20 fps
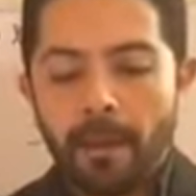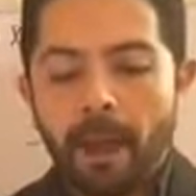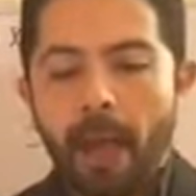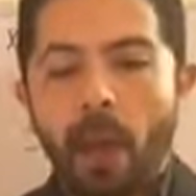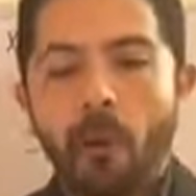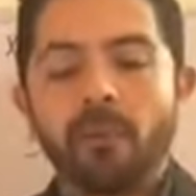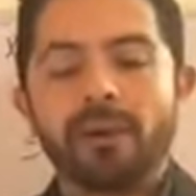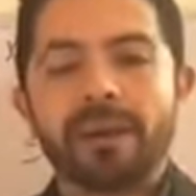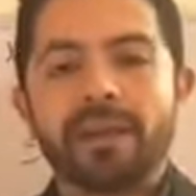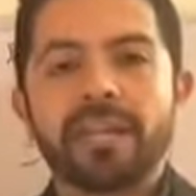I
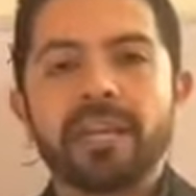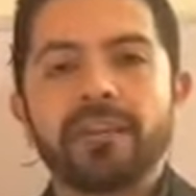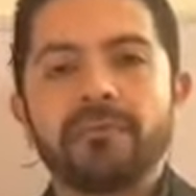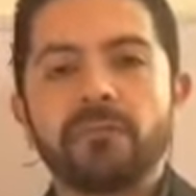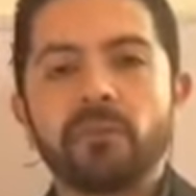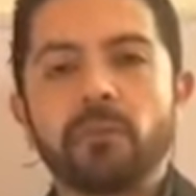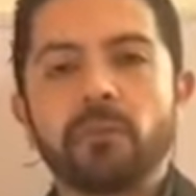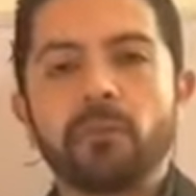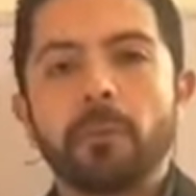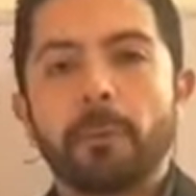want to give
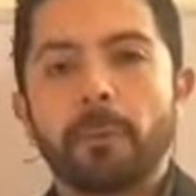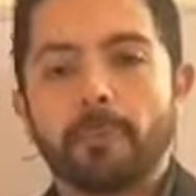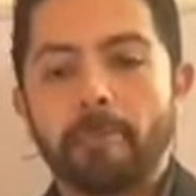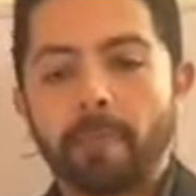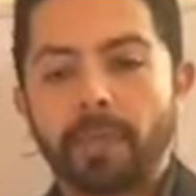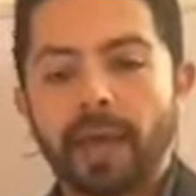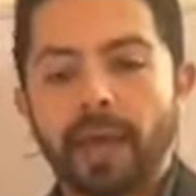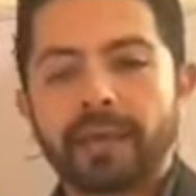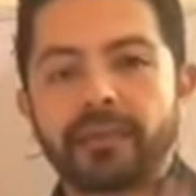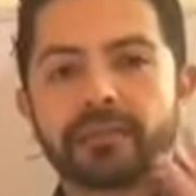you
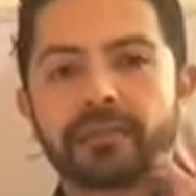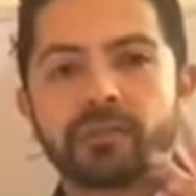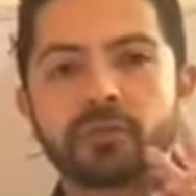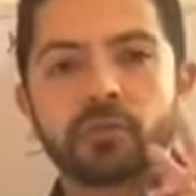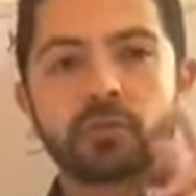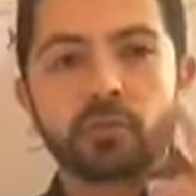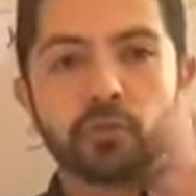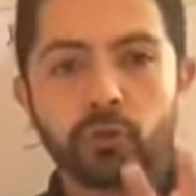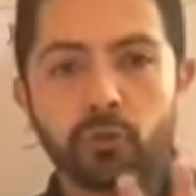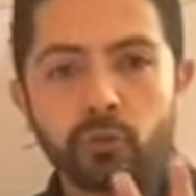guys
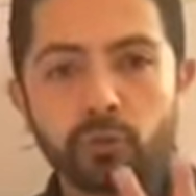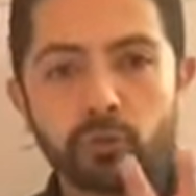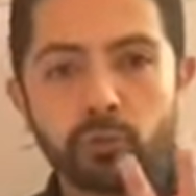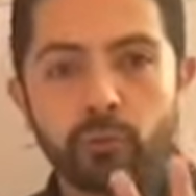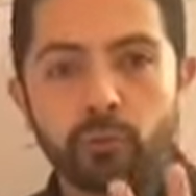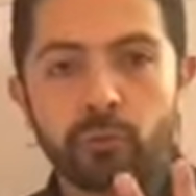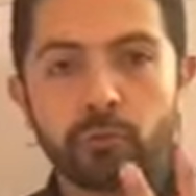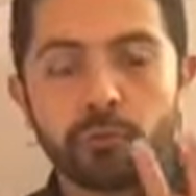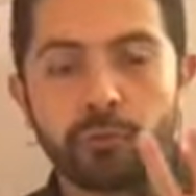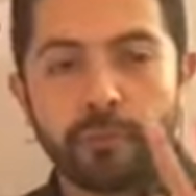
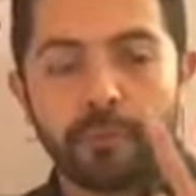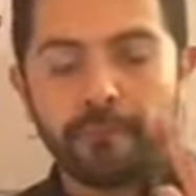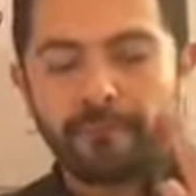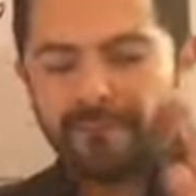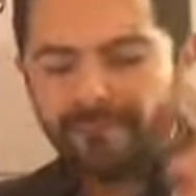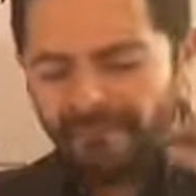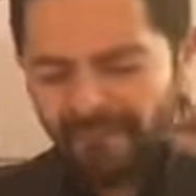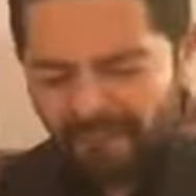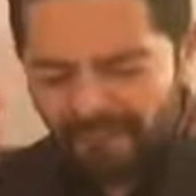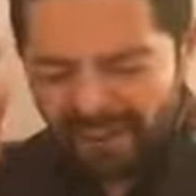2
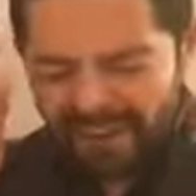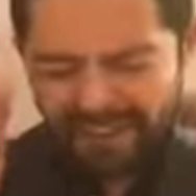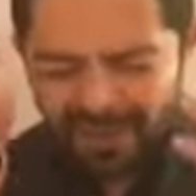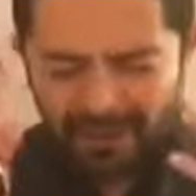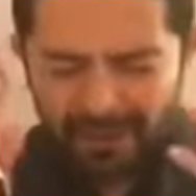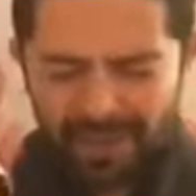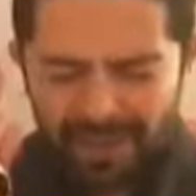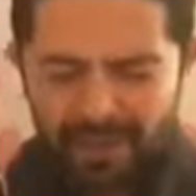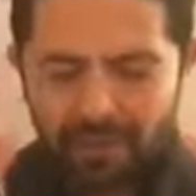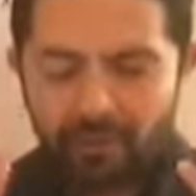
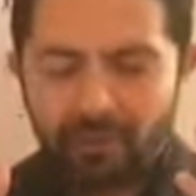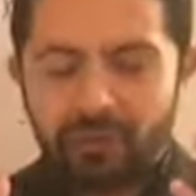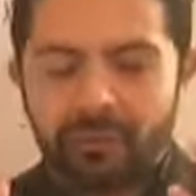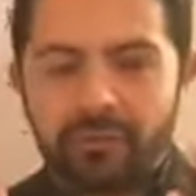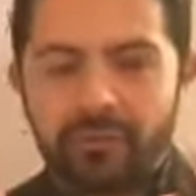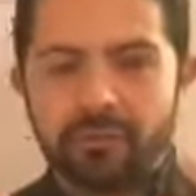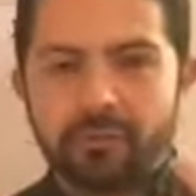fundamental